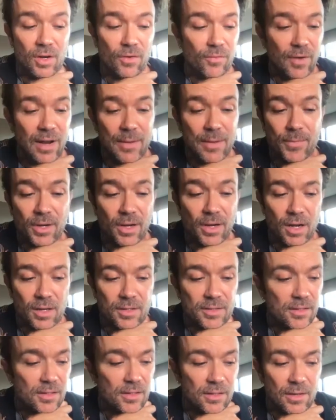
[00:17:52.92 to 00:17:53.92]

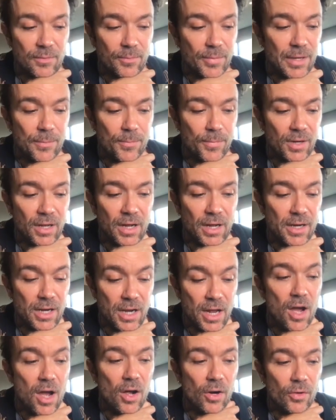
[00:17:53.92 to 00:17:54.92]
flabbergasted at people I
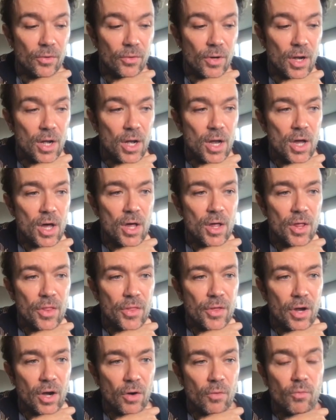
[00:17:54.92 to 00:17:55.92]
know
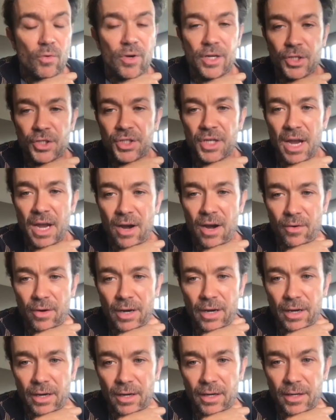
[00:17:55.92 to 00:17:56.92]
that are
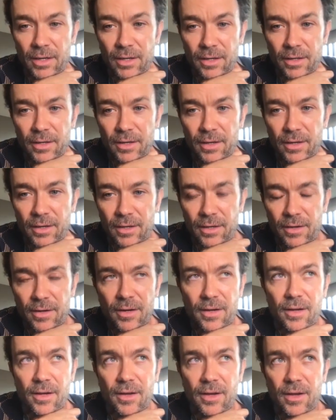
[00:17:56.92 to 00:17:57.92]
resharing
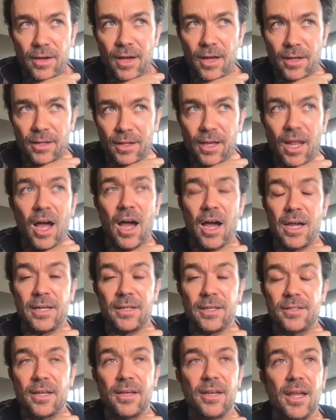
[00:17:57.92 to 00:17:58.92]

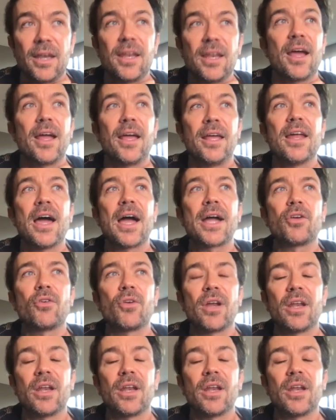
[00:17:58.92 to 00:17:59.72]
lies and inaccurate